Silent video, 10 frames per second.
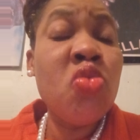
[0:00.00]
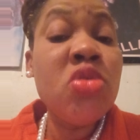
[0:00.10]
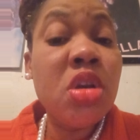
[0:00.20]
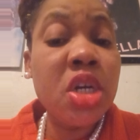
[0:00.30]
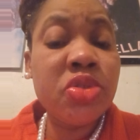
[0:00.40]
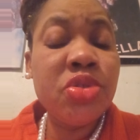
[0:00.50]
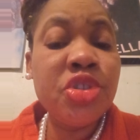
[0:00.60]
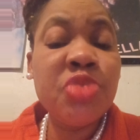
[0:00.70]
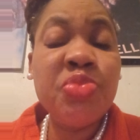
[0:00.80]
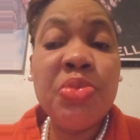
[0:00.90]
Good luck to
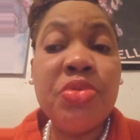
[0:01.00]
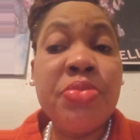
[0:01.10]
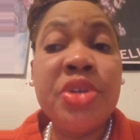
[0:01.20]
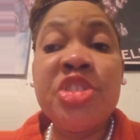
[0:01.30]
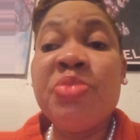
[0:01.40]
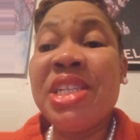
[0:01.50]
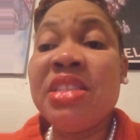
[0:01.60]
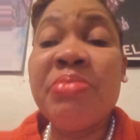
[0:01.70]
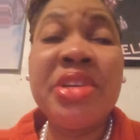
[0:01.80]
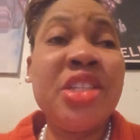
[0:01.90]
those people, because by the
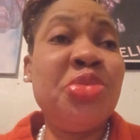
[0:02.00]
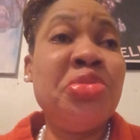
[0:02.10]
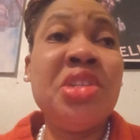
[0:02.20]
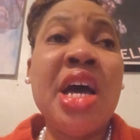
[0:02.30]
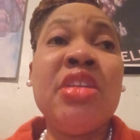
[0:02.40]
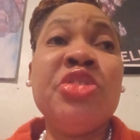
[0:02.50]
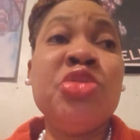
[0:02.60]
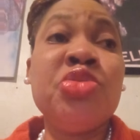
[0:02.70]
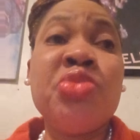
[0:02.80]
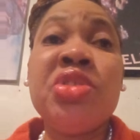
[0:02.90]
time we get to $1,
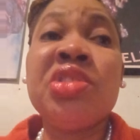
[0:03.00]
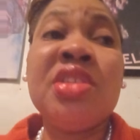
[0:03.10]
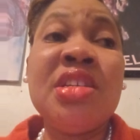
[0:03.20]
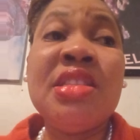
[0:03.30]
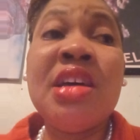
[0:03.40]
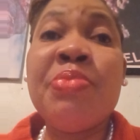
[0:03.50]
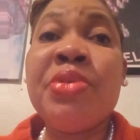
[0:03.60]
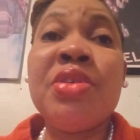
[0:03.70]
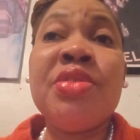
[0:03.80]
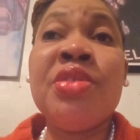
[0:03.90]
those wells gonna dump it
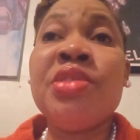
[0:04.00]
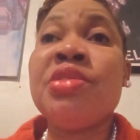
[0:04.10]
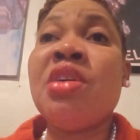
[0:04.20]
on us.